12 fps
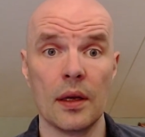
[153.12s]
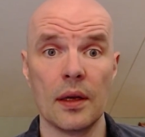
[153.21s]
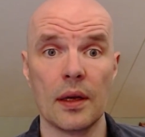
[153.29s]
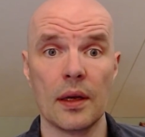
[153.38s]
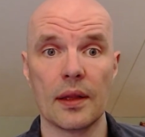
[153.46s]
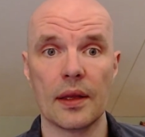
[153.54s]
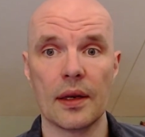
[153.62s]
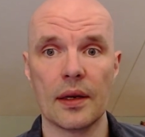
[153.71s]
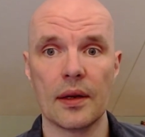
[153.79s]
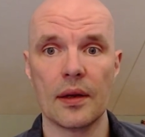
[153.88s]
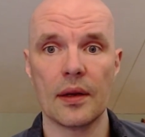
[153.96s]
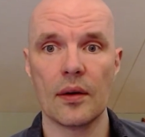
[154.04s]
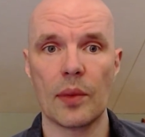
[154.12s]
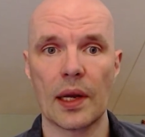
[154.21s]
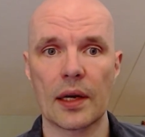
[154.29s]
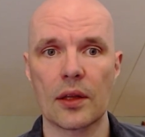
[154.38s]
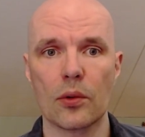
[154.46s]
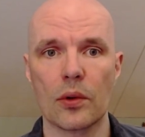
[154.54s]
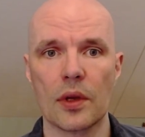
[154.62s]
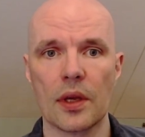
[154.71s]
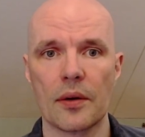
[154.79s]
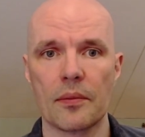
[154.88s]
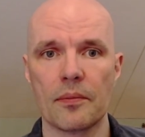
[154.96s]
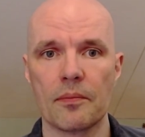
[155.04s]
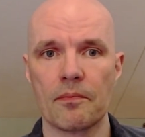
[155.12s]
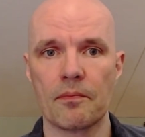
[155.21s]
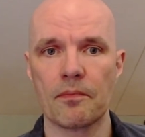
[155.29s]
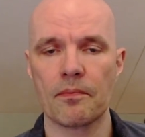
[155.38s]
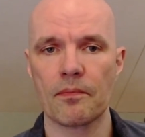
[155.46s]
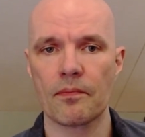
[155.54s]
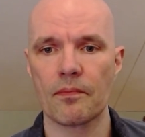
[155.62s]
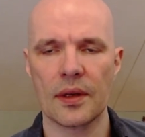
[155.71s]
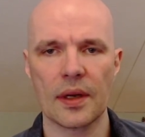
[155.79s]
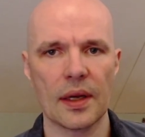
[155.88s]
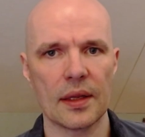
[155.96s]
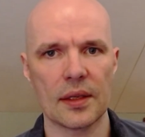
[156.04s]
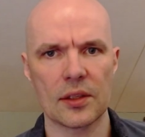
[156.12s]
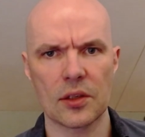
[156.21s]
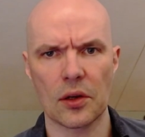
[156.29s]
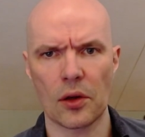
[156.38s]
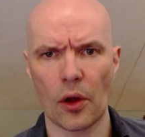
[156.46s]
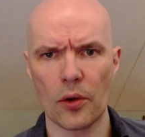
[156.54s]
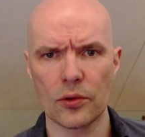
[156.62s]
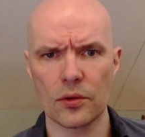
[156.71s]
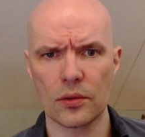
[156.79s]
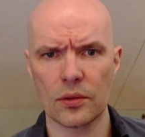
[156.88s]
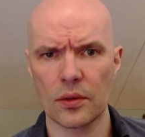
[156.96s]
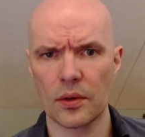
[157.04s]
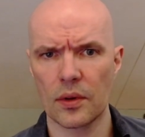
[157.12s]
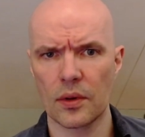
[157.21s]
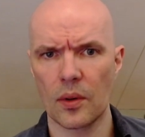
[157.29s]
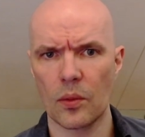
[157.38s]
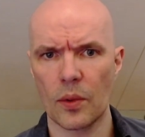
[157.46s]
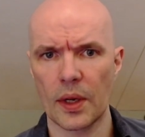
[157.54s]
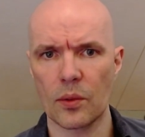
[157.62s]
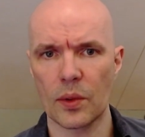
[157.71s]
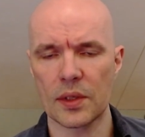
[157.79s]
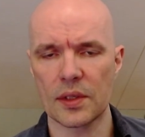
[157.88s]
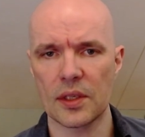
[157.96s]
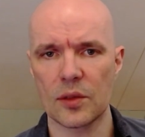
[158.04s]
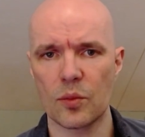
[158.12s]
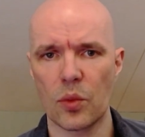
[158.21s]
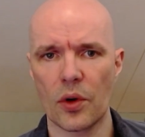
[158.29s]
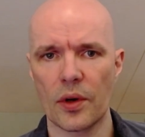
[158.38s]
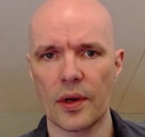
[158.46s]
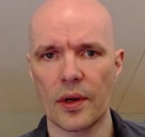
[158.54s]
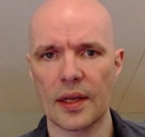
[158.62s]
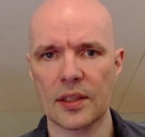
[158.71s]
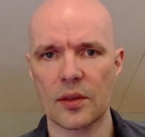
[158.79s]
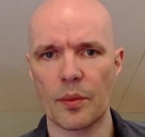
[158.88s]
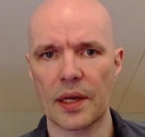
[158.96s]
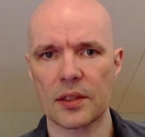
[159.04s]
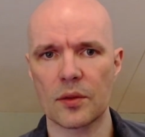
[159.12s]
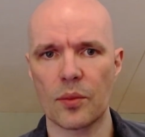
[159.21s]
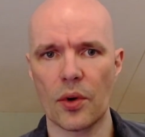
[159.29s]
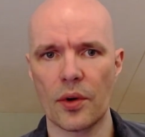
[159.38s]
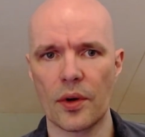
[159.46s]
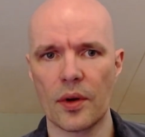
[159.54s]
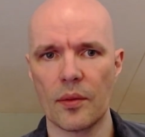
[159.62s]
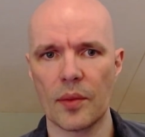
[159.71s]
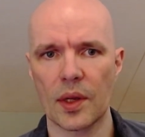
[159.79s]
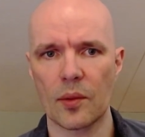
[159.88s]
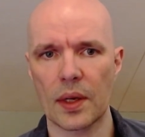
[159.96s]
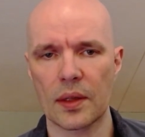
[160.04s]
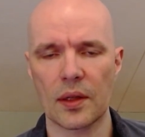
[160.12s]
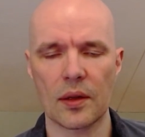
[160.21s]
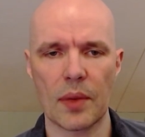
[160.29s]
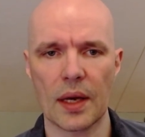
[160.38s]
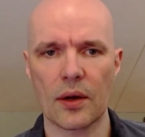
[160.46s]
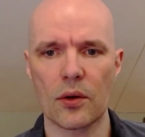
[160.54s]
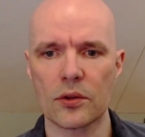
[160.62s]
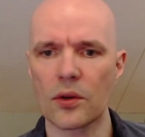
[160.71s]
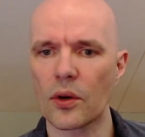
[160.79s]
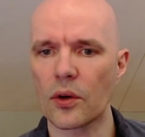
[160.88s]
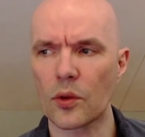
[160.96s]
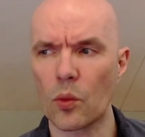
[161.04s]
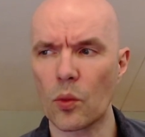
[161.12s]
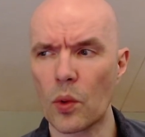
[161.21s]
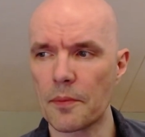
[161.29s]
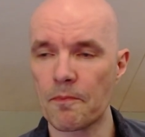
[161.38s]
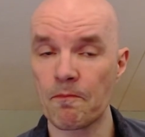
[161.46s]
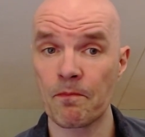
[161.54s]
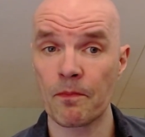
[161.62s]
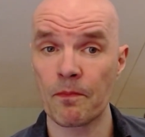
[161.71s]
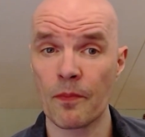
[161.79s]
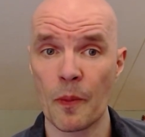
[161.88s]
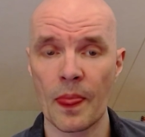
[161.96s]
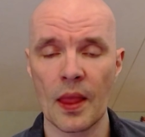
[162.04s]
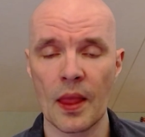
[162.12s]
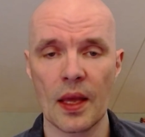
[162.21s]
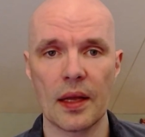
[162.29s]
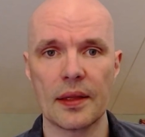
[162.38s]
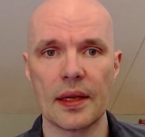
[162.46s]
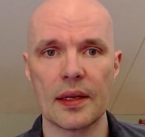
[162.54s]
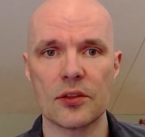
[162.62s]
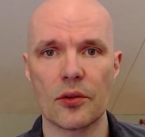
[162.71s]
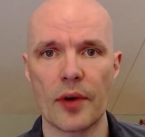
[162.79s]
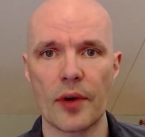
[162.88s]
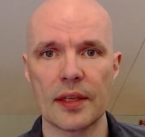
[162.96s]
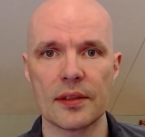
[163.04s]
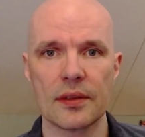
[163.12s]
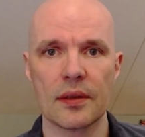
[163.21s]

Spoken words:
And then black took here. And it's close. White wins this pawn, gets a passed pawn, but black also got one. And then it's a race.